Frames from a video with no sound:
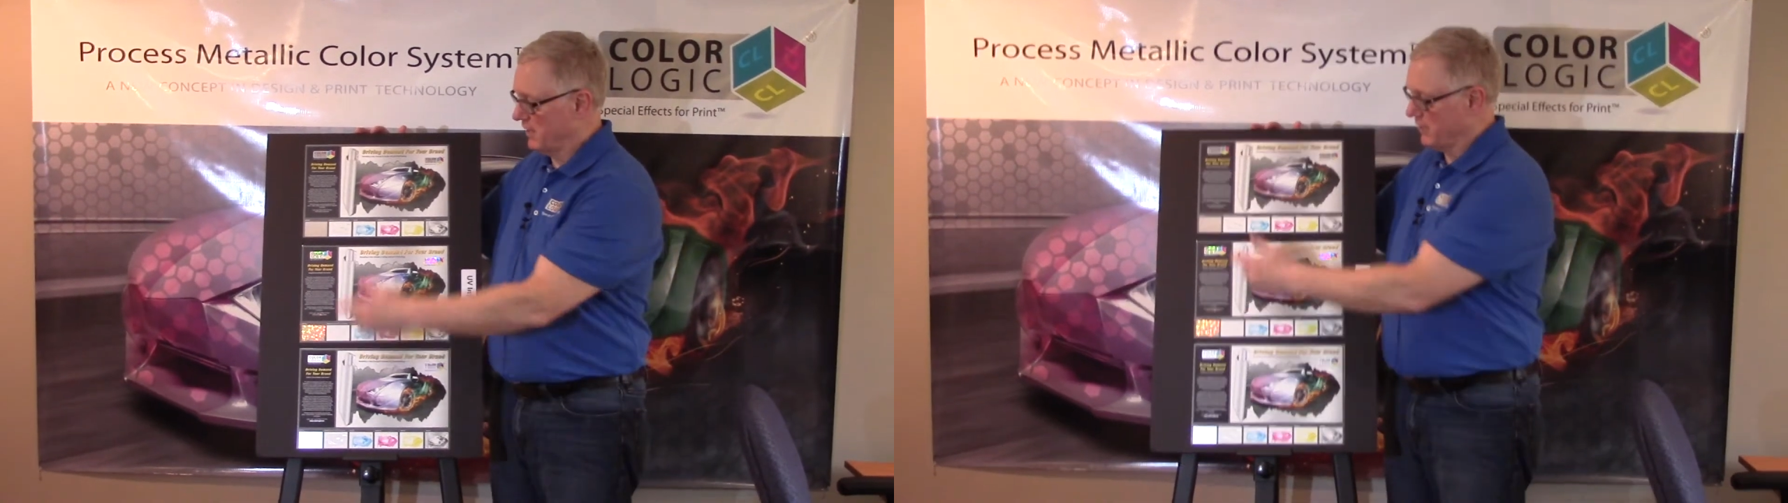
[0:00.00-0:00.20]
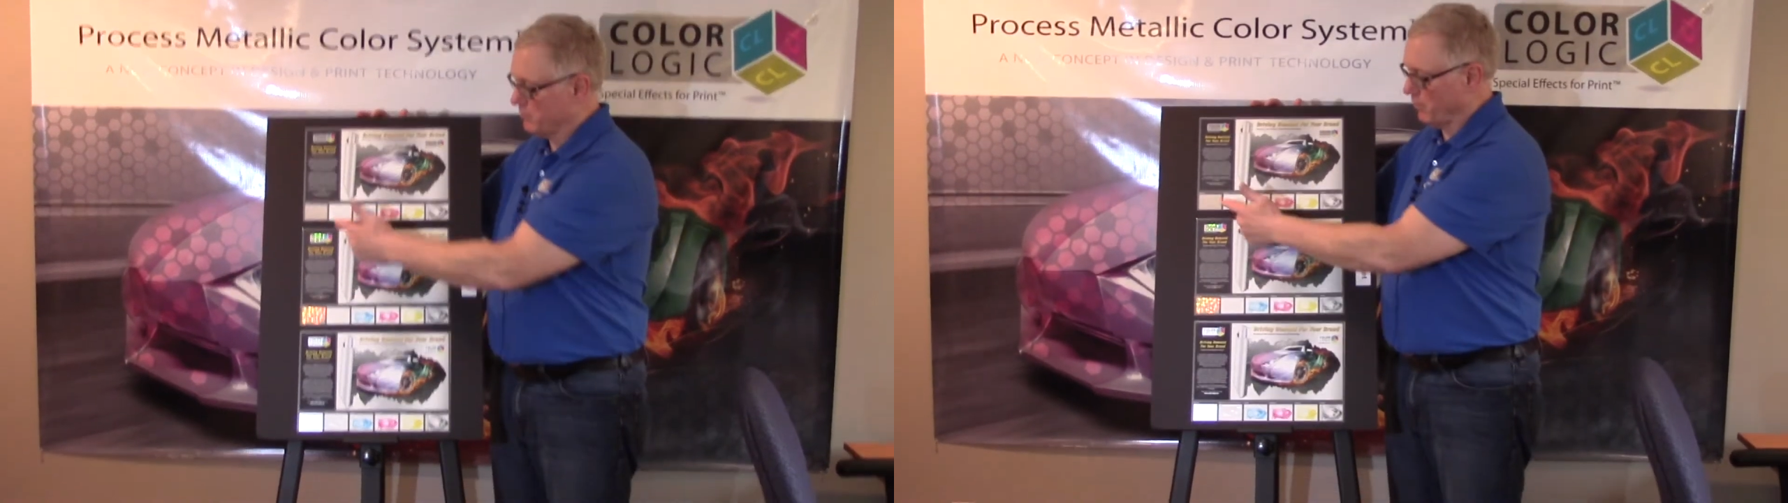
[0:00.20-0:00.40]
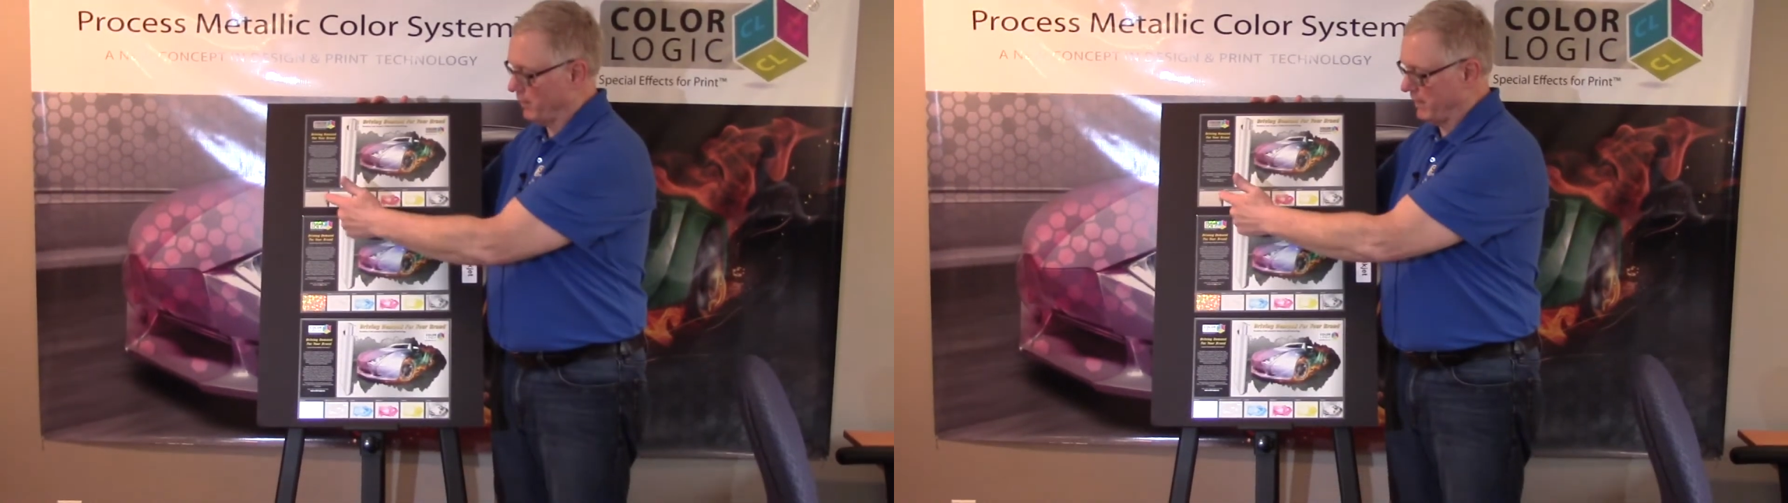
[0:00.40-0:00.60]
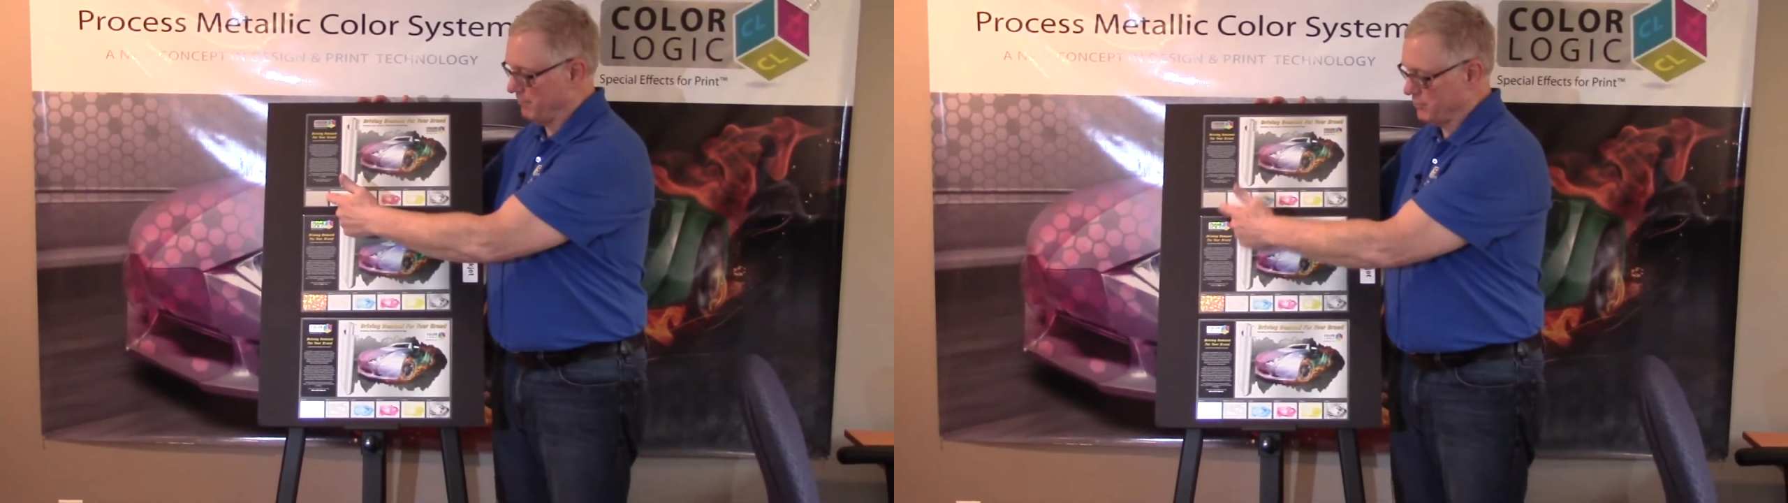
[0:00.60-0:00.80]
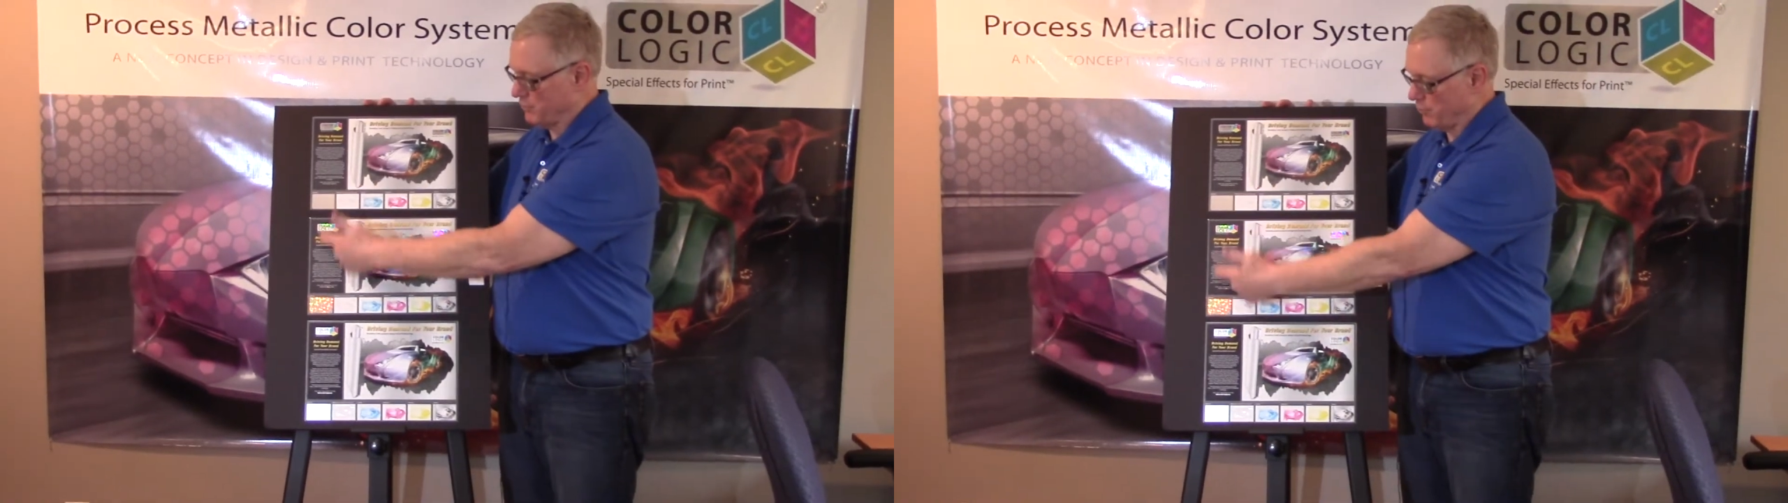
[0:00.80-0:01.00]
what we have is
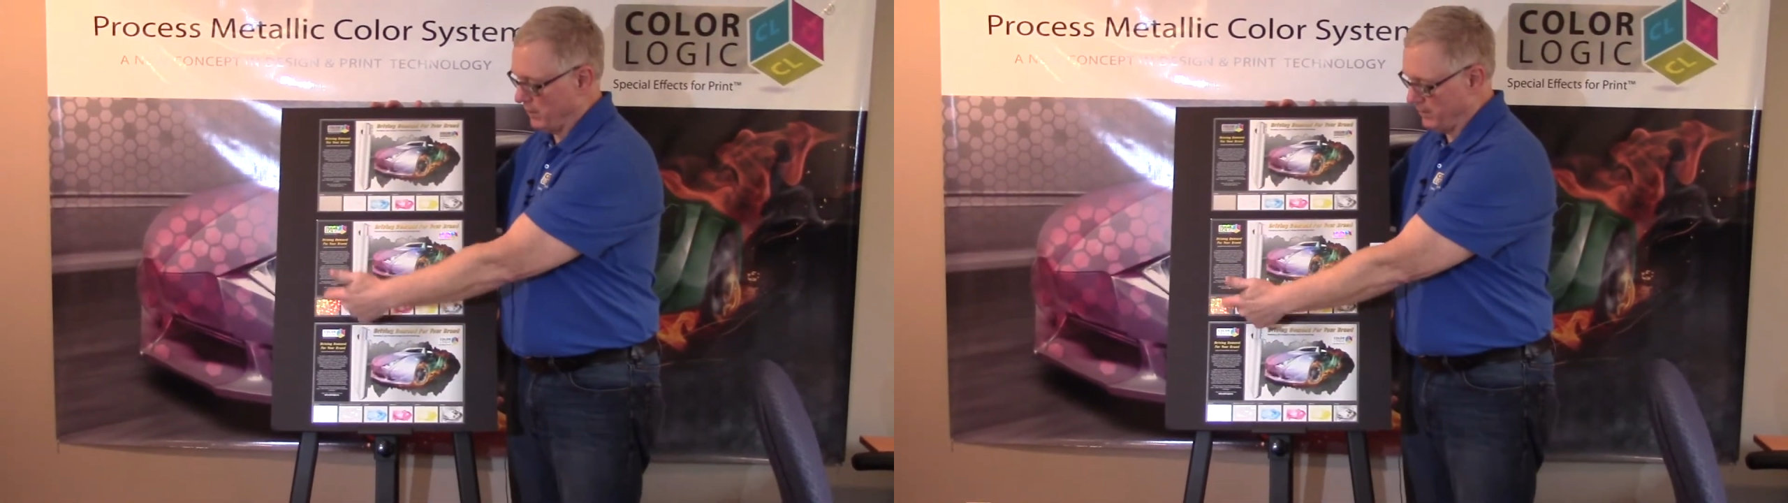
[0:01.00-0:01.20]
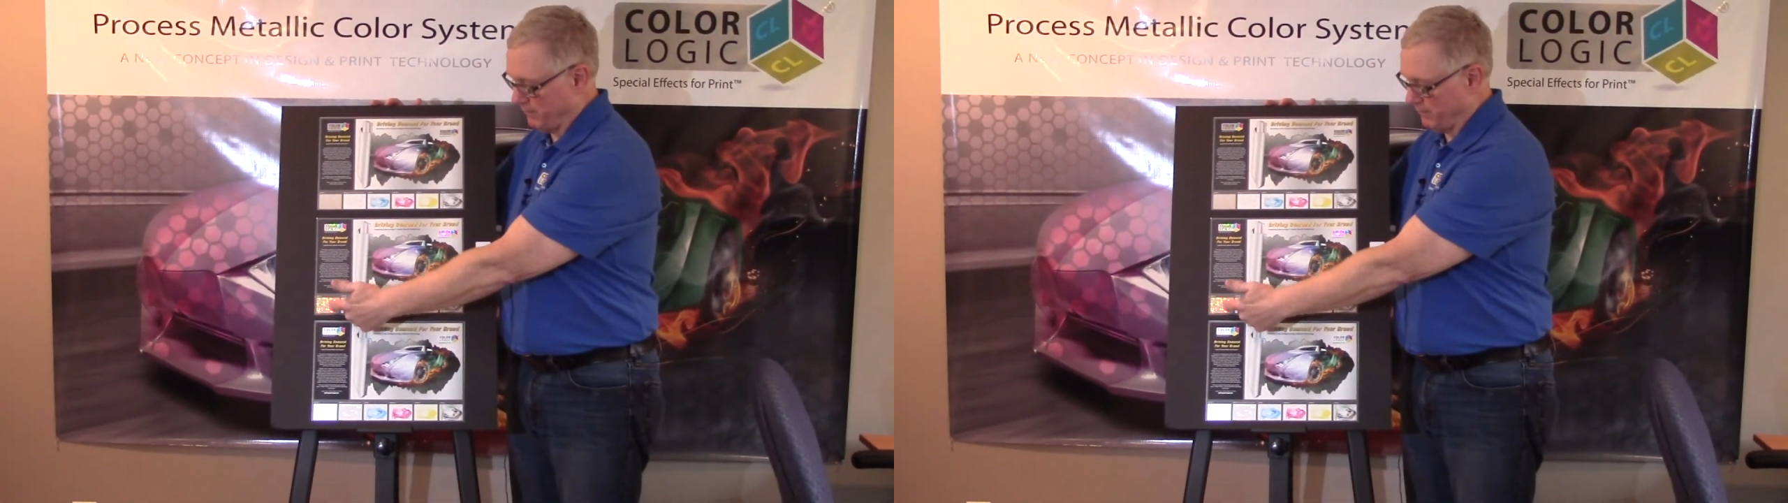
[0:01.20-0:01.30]
three different